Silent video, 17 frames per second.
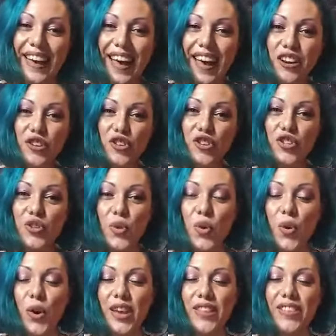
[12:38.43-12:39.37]
and
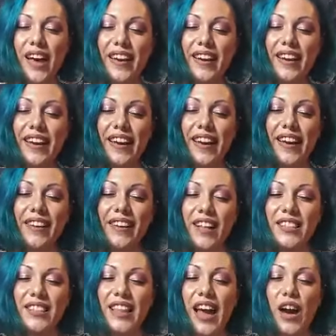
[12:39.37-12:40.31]
enjoy that and
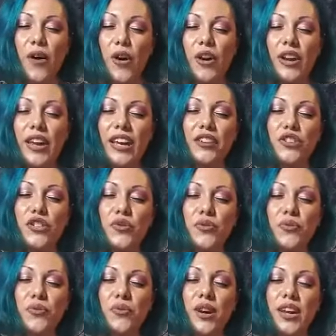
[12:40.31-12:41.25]
allow her to
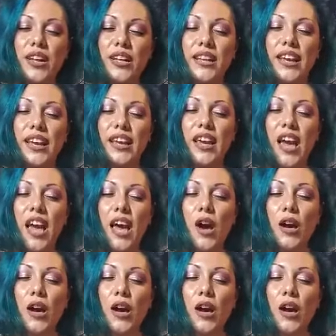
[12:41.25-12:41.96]
really